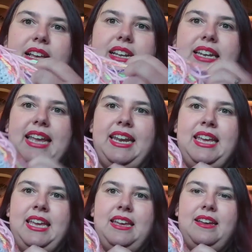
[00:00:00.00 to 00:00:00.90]

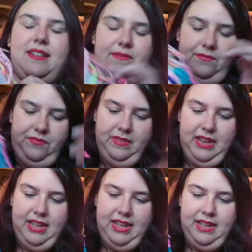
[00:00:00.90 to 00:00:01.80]
Lady
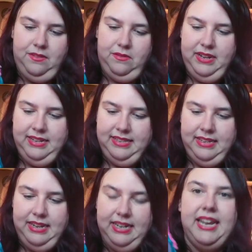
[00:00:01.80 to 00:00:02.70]

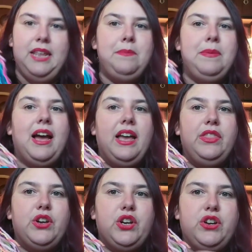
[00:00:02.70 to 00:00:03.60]

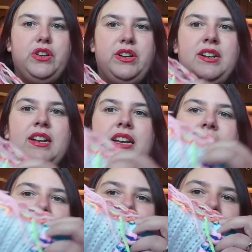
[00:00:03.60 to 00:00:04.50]
Behind the Curtain.
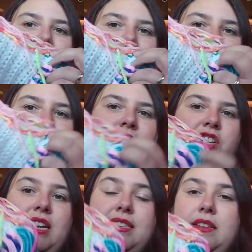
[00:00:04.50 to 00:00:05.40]

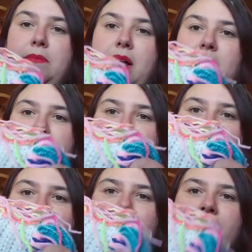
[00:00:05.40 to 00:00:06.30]
She has some awesome
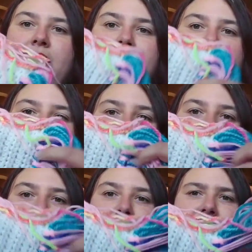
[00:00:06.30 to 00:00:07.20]
patterns.
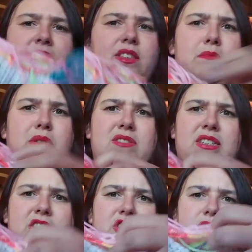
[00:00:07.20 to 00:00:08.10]
I think they're
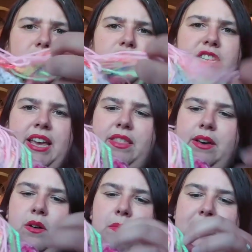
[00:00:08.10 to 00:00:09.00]
mostly just crochet
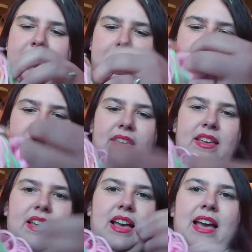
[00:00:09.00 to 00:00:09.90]
though, but
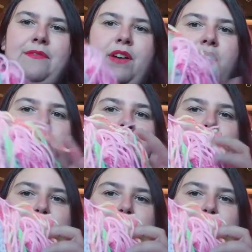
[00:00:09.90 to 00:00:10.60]
I followed her